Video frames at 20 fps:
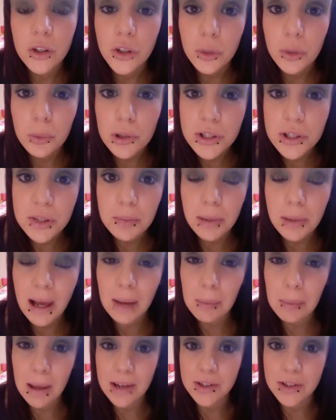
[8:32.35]
You could put some
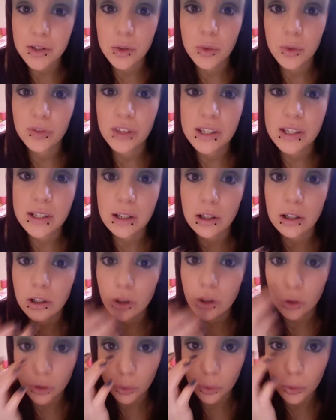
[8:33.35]
black pencil with this
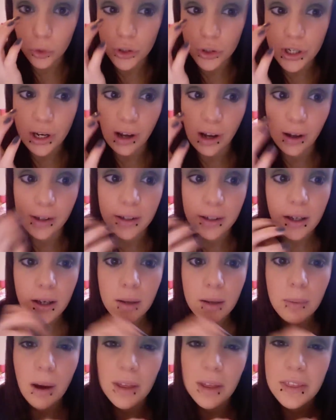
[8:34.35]
look on the waterline,
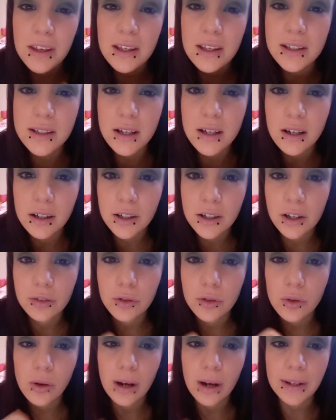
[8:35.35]
but I think it's dark
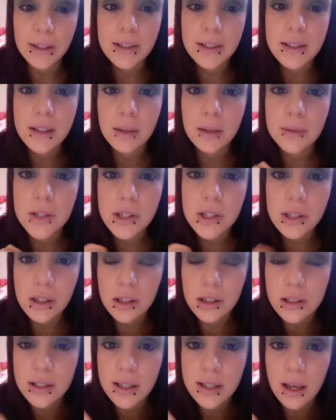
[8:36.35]
enough already, so I'm just
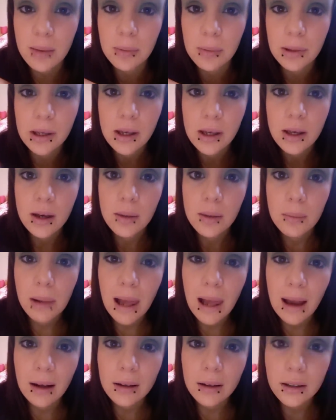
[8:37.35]
going to skip
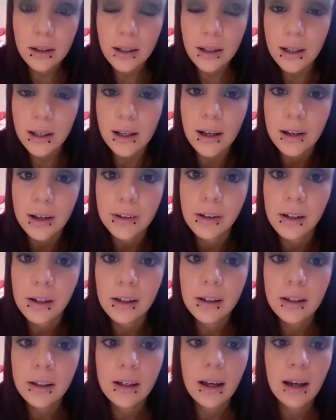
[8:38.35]
black
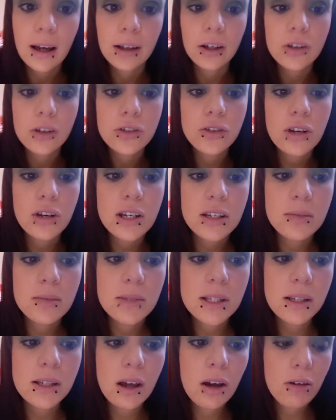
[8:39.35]
eyeliner and go straight to
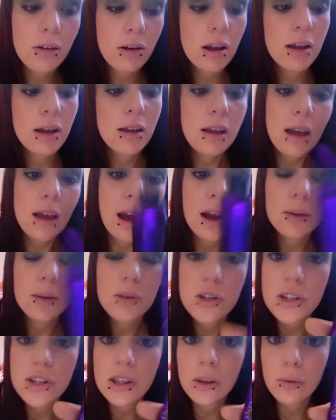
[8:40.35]
mascara. And
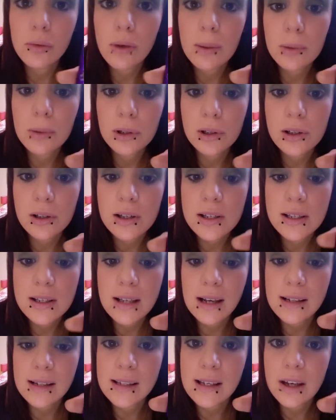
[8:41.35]
I'm using the Rimmel
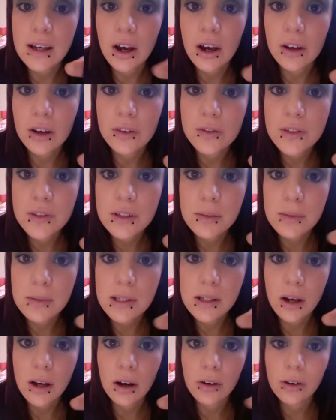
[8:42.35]
Sexy Curves
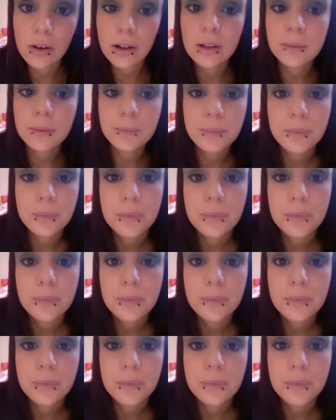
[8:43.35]
mascara.